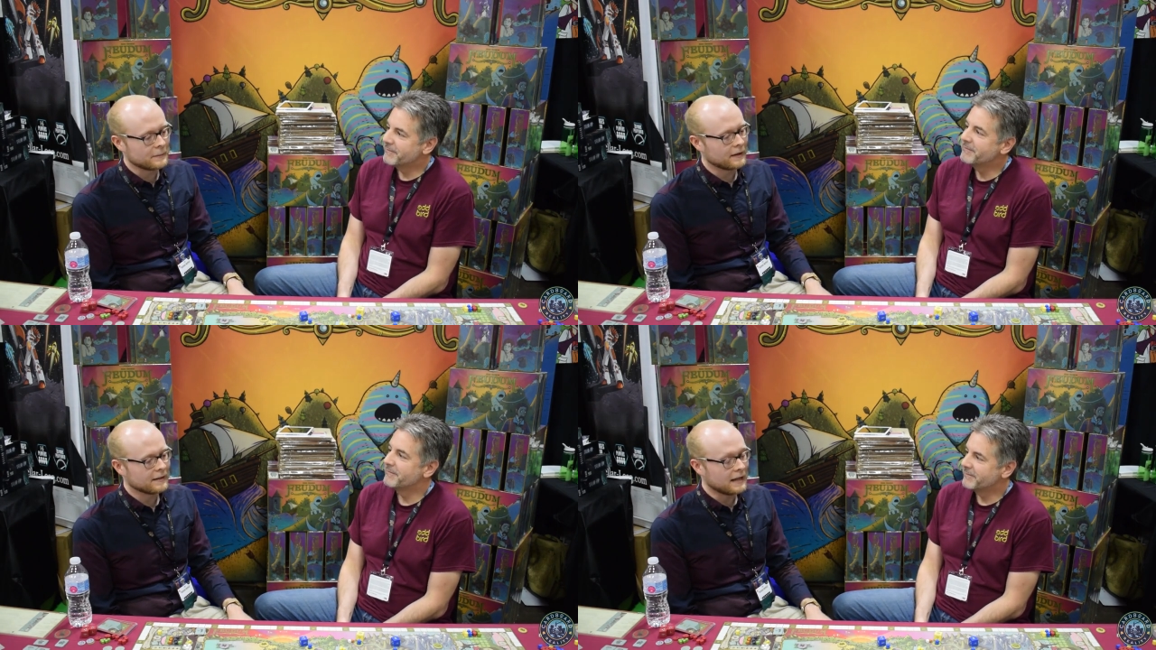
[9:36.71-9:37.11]

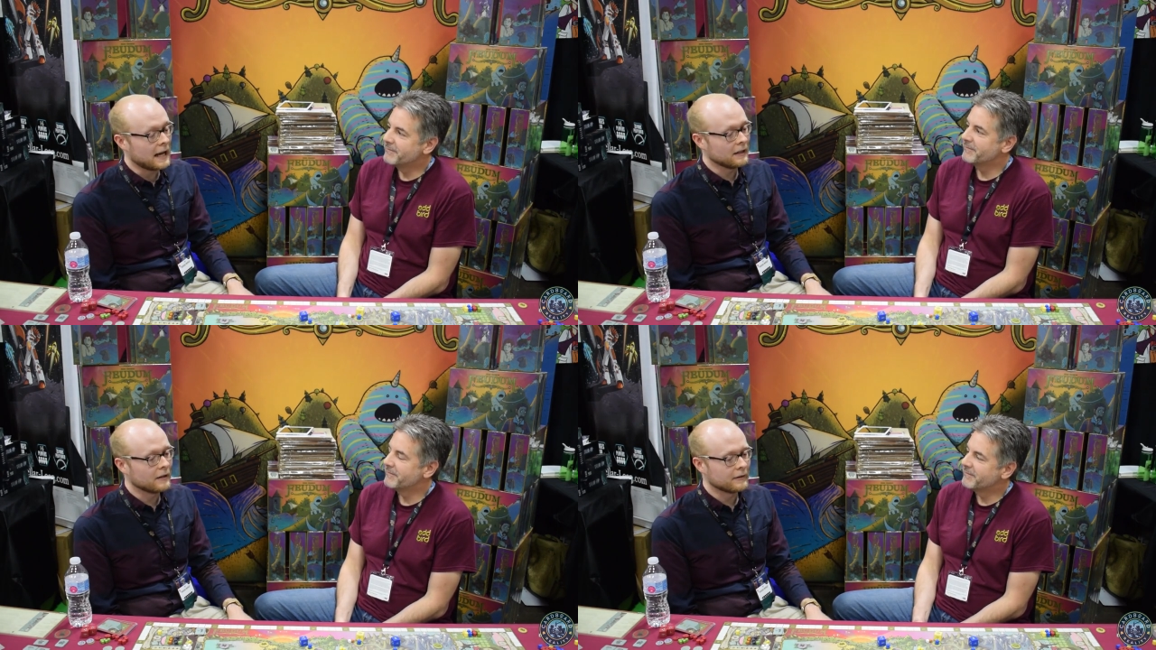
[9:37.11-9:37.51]

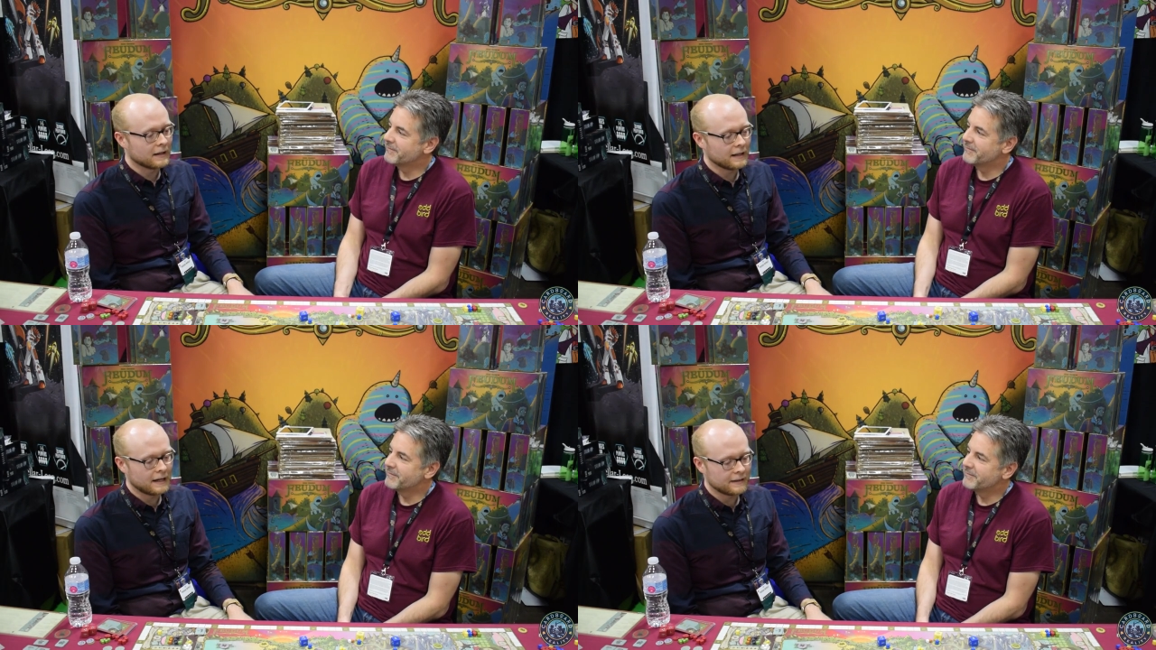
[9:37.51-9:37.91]
Speaker 1: I love it.
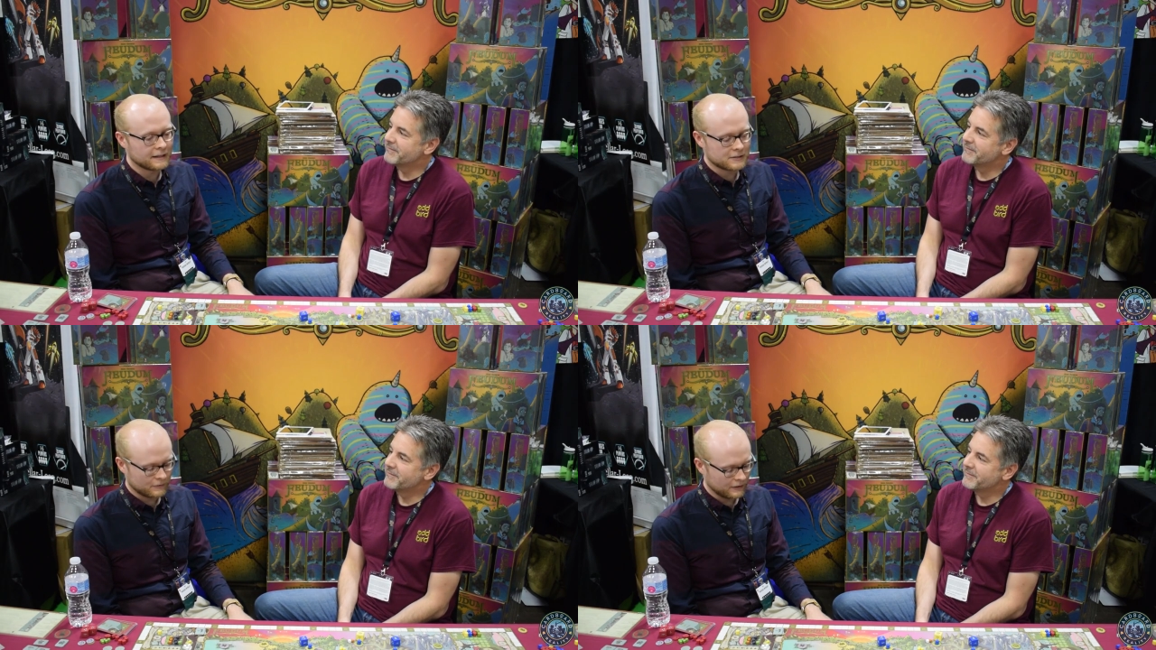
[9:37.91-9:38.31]
I, think
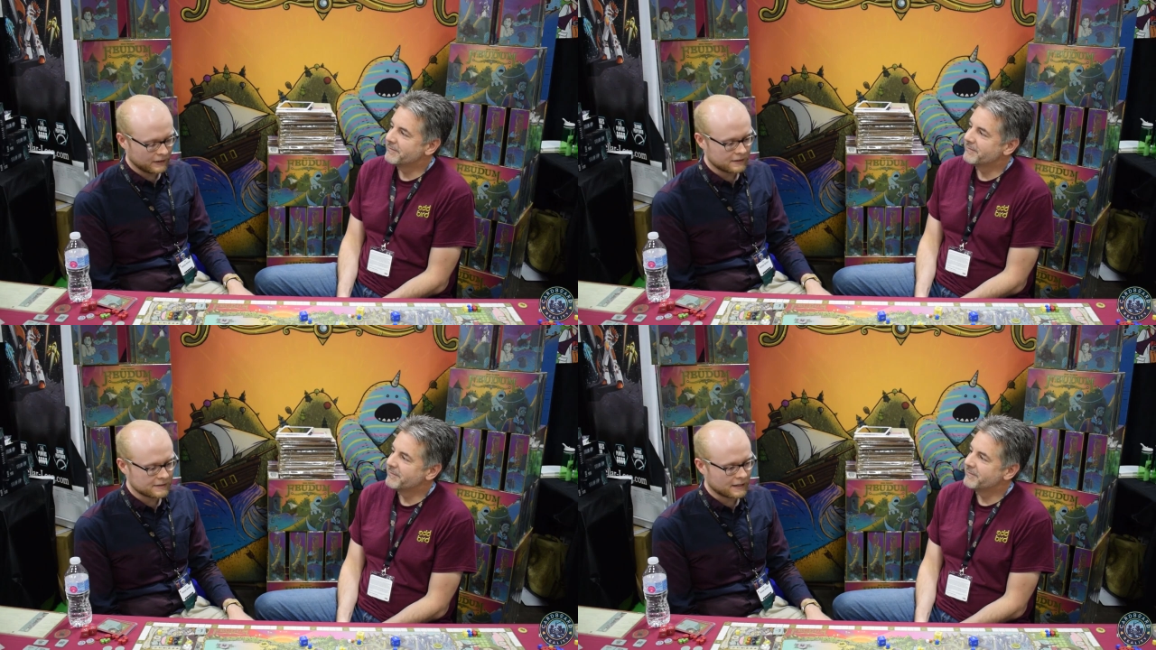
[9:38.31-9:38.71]
it's really
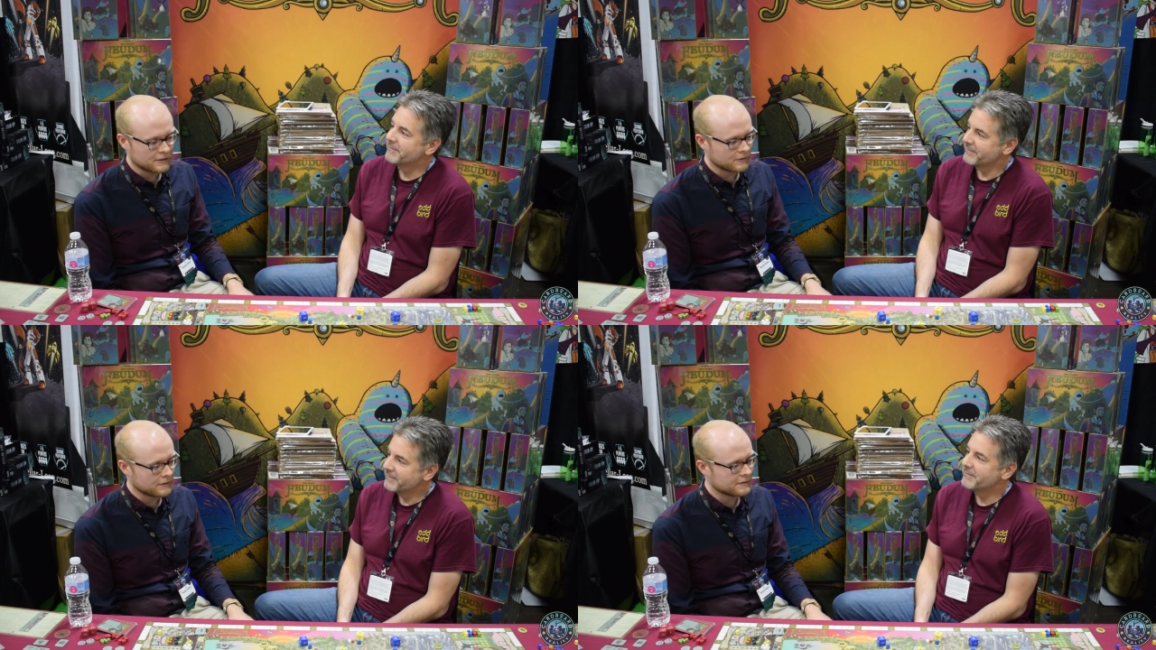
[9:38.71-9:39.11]
good design.
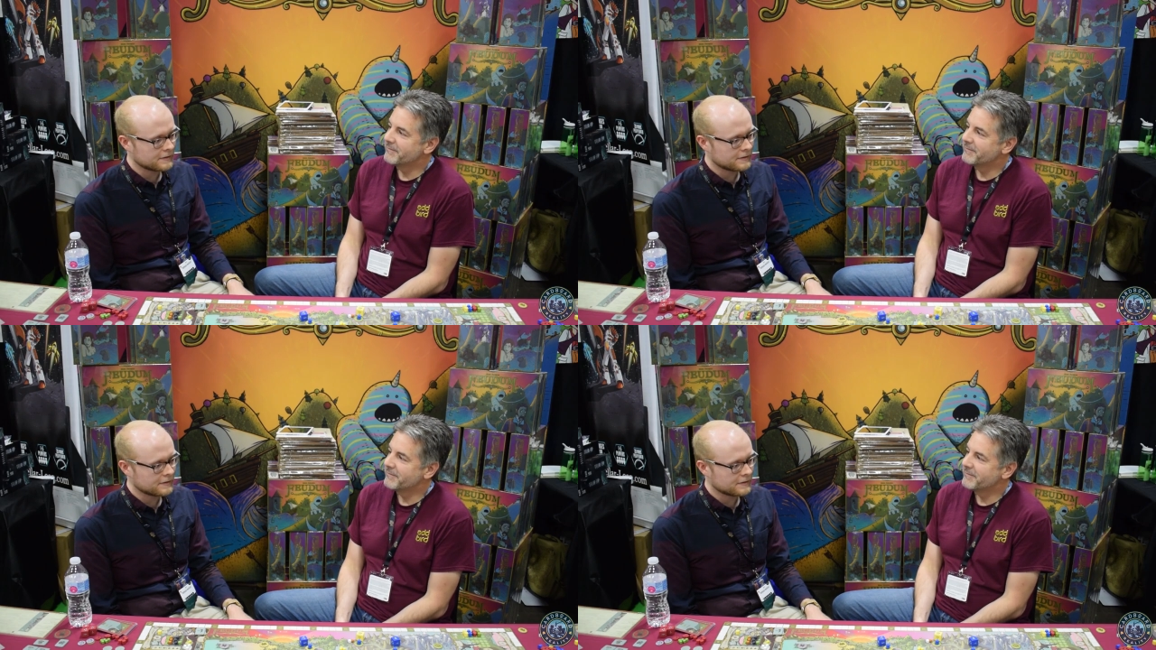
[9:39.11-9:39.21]
choice.